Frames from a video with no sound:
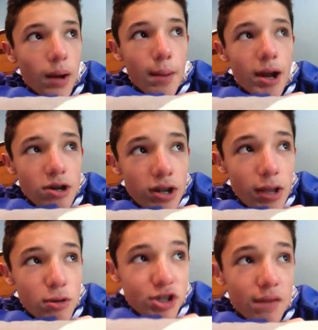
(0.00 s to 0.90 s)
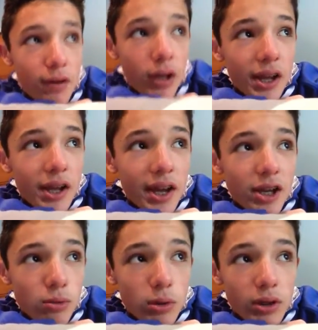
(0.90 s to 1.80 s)
Imagine a level 7 clan
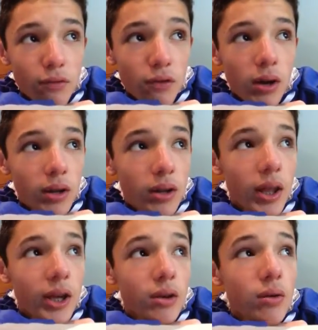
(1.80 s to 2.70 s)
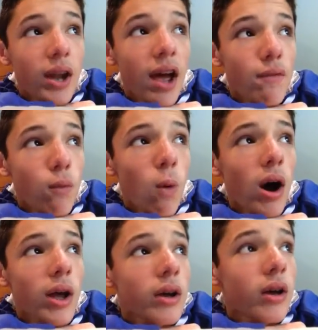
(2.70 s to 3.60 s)
castle. What the fuck? Like, you could have,
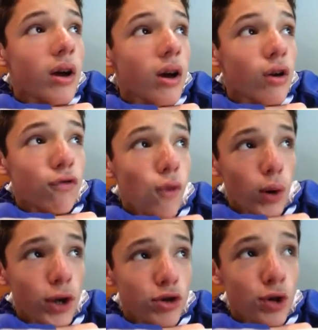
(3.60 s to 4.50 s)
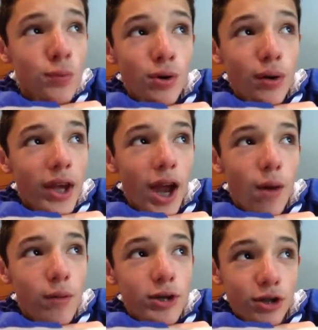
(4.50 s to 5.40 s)
what, 40 troops? You can
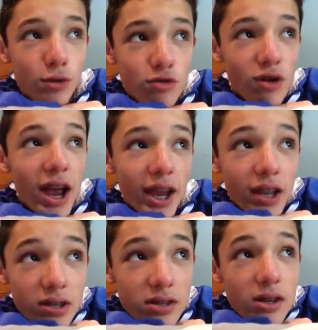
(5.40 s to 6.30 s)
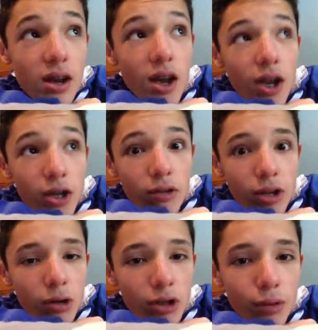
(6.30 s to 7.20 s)
carry 2 dragons. You can
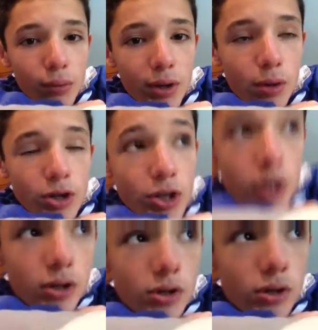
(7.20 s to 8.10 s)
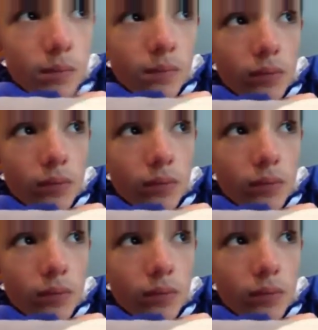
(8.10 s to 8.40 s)
carry 3 witches.